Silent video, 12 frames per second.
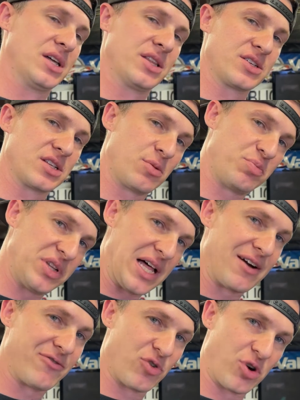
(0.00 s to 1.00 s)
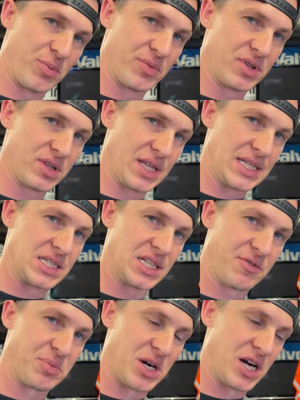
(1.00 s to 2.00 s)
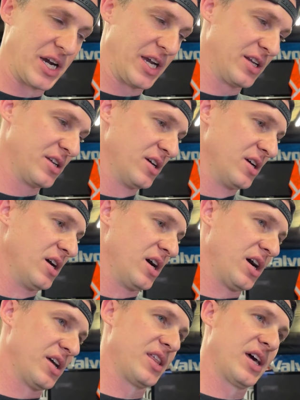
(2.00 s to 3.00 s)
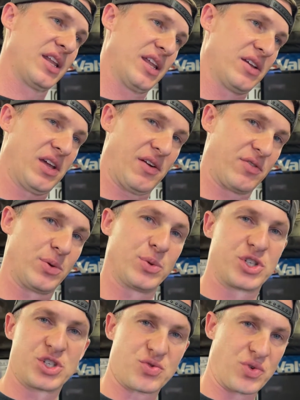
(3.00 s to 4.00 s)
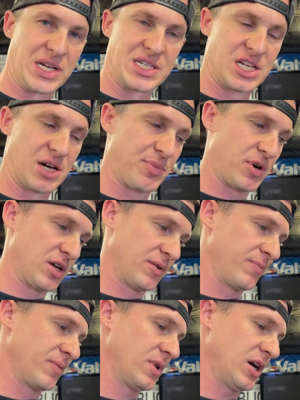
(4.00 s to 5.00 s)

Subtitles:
there's a little platform that's left behind that everything was just raised up on.